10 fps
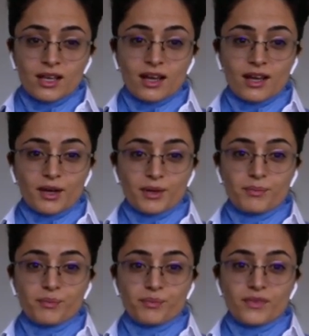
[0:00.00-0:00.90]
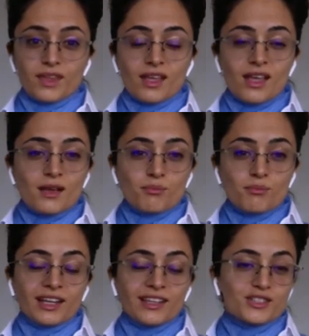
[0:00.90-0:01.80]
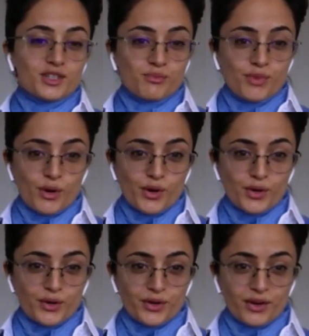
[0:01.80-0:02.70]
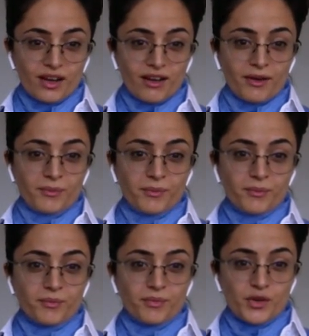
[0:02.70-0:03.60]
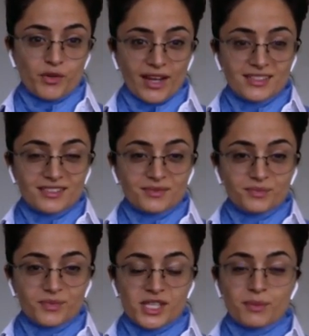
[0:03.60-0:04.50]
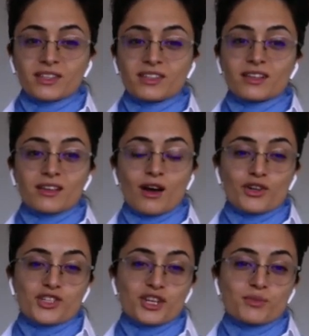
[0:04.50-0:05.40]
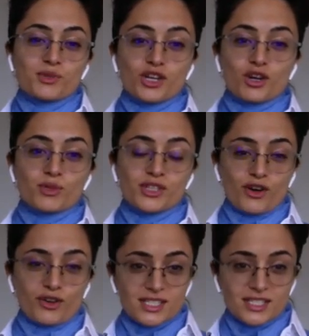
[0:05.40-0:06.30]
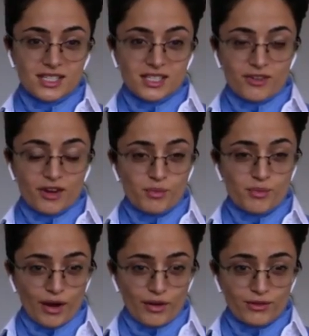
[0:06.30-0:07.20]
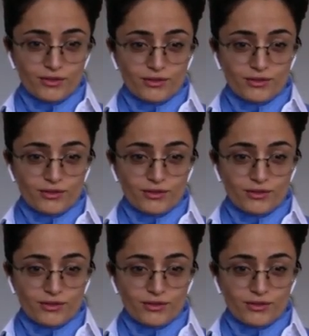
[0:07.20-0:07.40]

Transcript: um, Bitcoin interbroker um, rate, something that our chairman Jon Matonis is, is, very proud of.